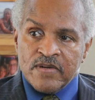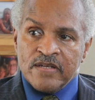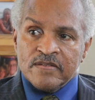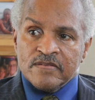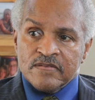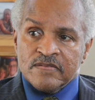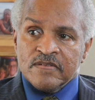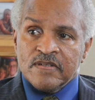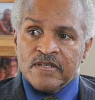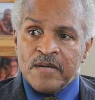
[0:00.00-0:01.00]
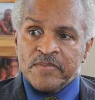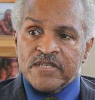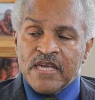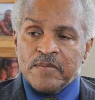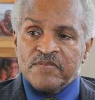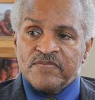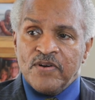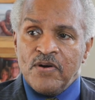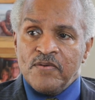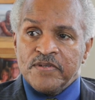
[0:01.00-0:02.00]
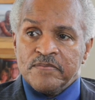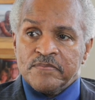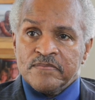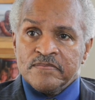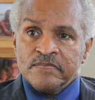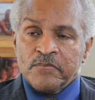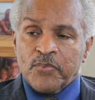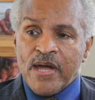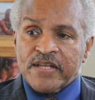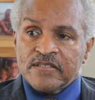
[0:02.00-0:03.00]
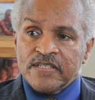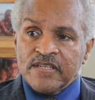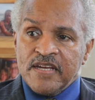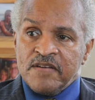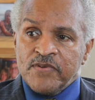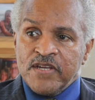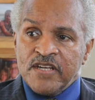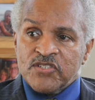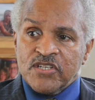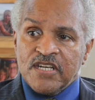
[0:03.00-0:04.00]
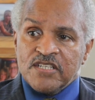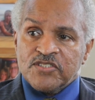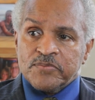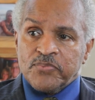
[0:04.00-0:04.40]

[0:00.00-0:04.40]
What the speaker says: Right. And I became involved in practically every education